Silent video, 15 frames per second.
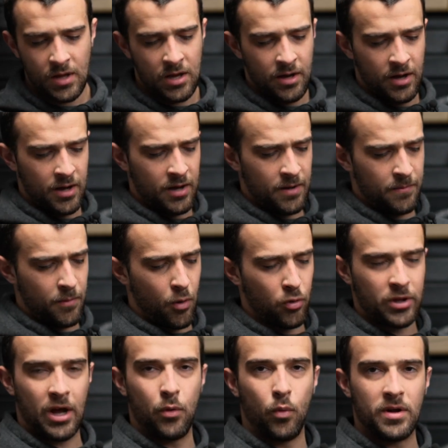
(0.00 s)

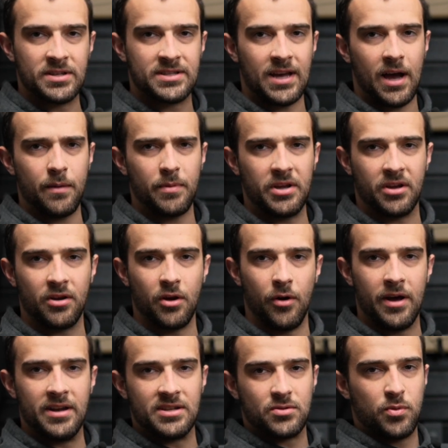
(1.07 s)
only on one side, but you could go
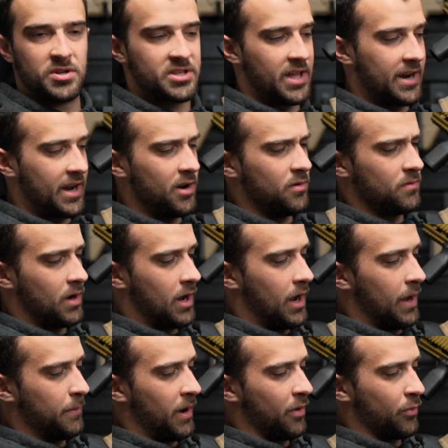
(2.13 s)
ahead and switch that out.
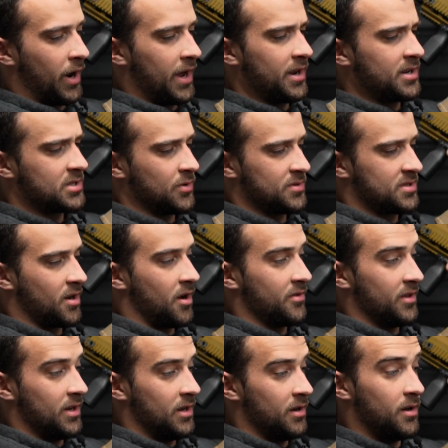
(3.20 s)
I'm a righty, so it's on
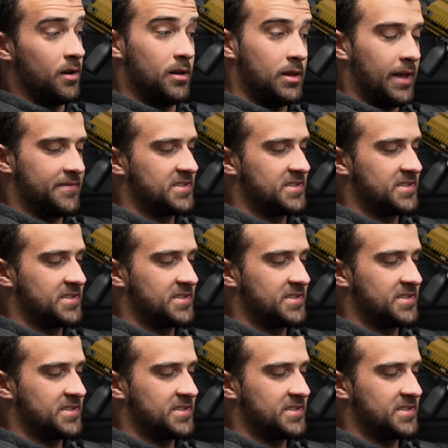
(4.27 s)
the left